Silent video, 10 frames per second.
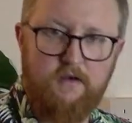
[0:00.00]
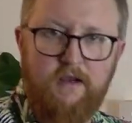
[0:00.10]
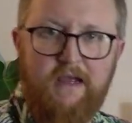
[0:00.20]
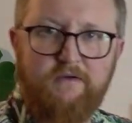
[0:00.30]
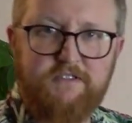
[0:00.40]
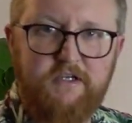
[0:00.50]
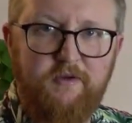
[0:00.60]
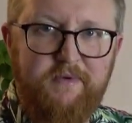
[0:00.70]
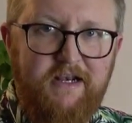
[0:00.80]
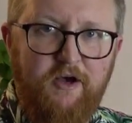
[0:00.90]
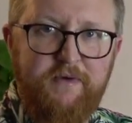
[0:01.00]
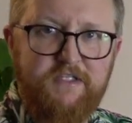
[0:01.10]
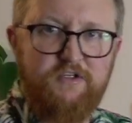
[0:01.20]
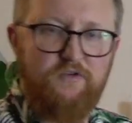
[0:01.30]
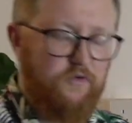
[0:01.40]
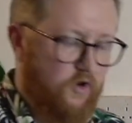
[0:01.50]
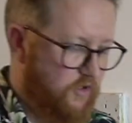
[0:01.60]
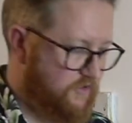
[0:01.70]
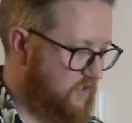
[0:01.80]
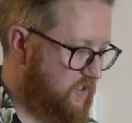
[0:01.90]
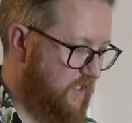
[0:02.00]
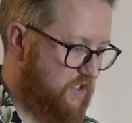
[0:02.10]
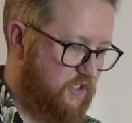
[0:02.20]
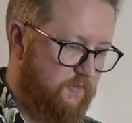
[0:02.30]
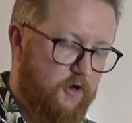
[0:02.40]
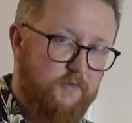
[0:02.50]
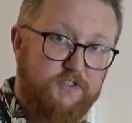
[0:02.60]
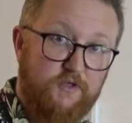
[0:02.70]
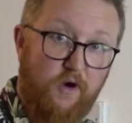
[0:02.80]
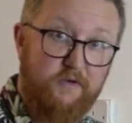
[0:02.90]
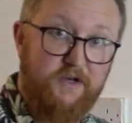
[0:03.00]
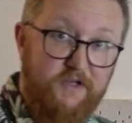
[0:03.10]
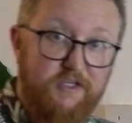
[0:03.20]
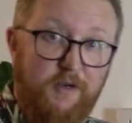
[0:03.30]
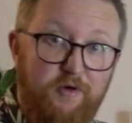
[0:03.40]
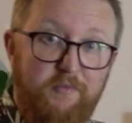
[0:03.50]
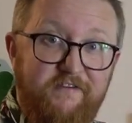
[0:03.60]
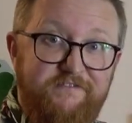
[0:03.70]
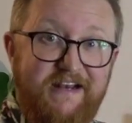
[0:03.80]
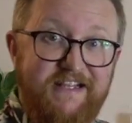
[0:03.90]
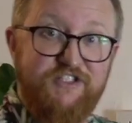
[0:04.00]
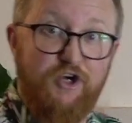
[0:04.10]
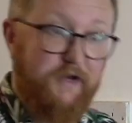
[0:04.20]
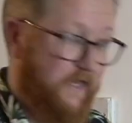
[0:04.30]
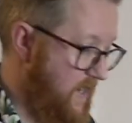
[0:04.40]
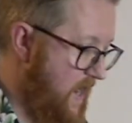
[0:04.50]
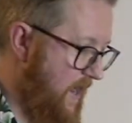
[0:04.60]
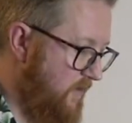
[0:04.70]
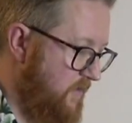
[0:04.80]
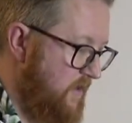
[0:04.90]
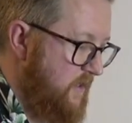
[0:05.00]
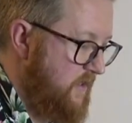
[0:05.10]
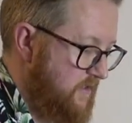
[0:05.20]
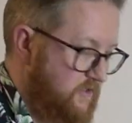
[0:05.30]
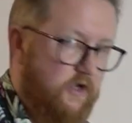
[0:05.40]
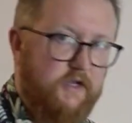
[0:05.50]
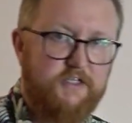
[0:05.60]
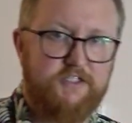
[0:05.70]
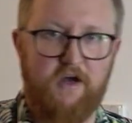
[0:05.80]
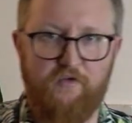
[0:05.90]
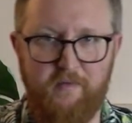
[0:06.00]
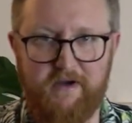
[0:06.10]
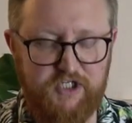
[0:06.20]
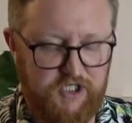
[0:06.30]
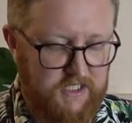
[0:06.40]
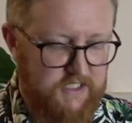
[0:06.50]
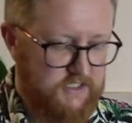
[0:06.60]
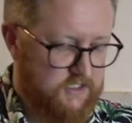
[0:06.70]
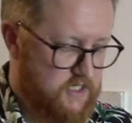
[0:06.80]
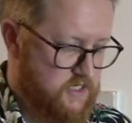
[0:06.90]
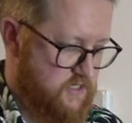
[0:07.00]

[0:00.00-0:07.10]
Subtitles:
Now it's going to be a little bit too hot to touch at the moment, so what I'm going to do is I'm going to put my fillings on it now. So I'm going to start with my cheese.